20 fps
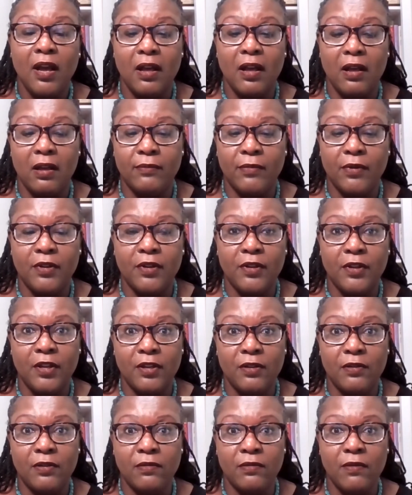um,
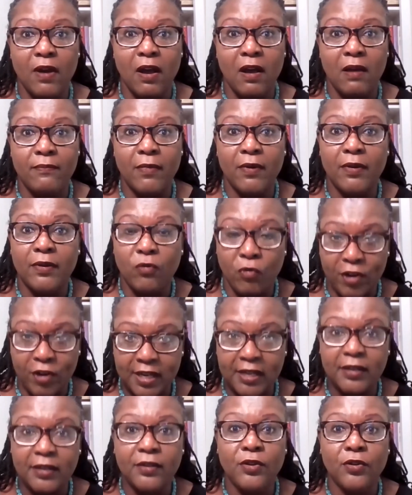you um,
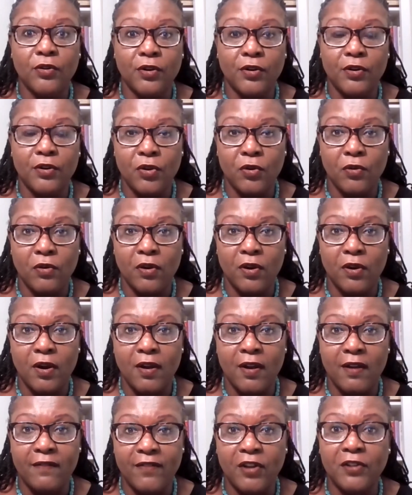orient your, your
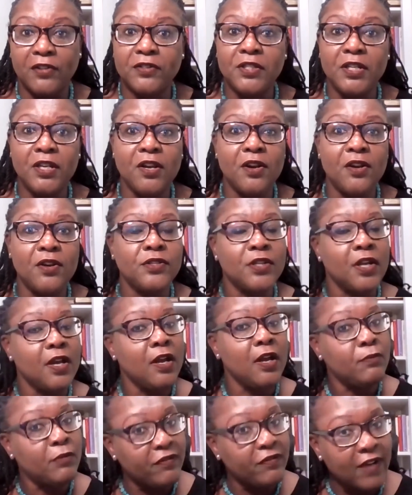uh, volunteers,
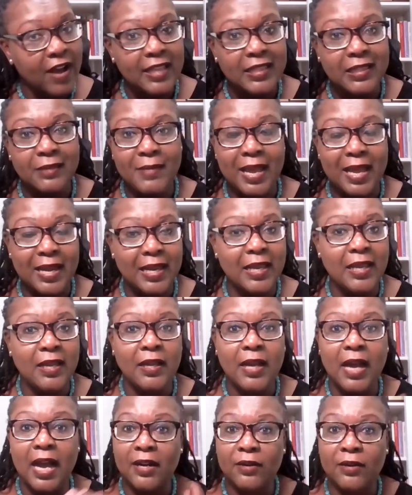provide them any
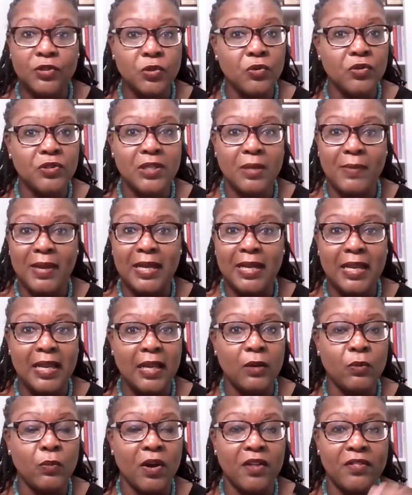kind of tools they may
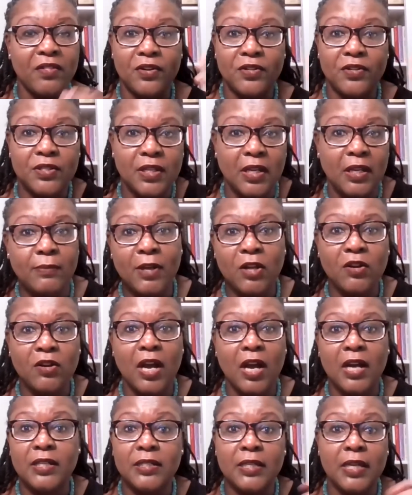need, whether it's email
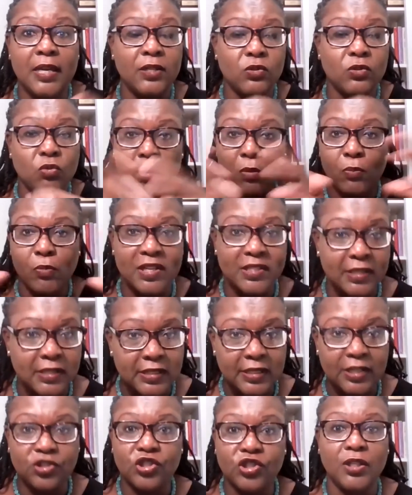content or
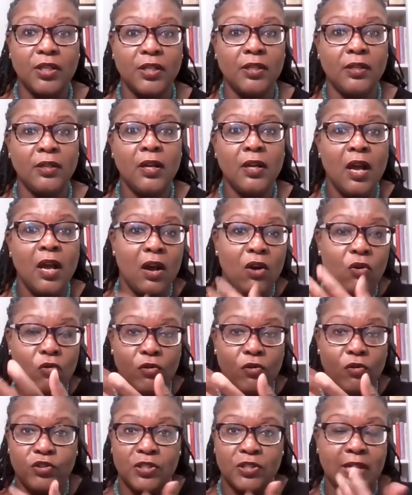presentation,
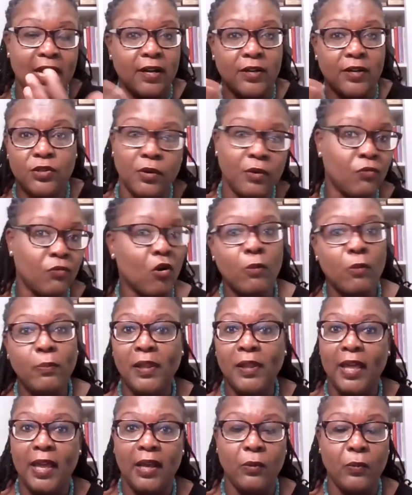or just kind of doing role
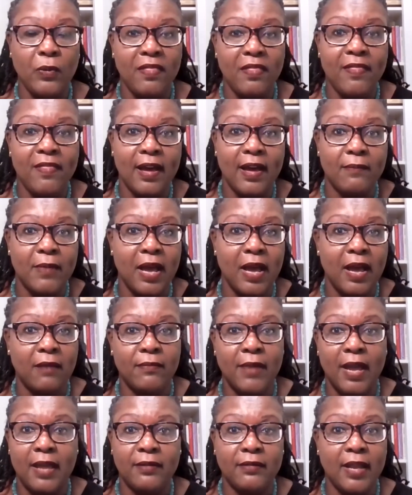playing with them um,
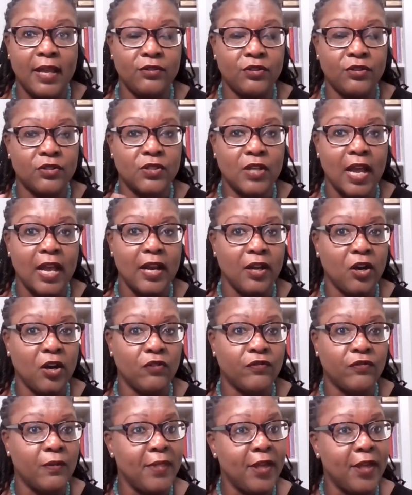and, and just kind of go
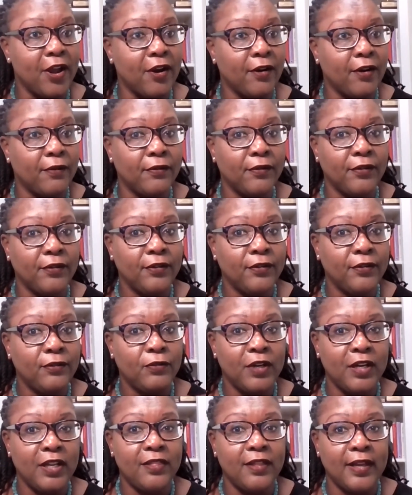from there.
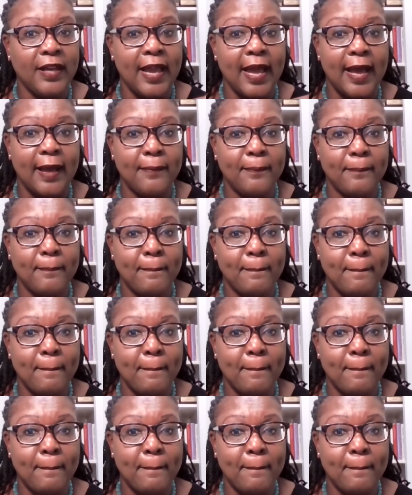What do you think, Kat?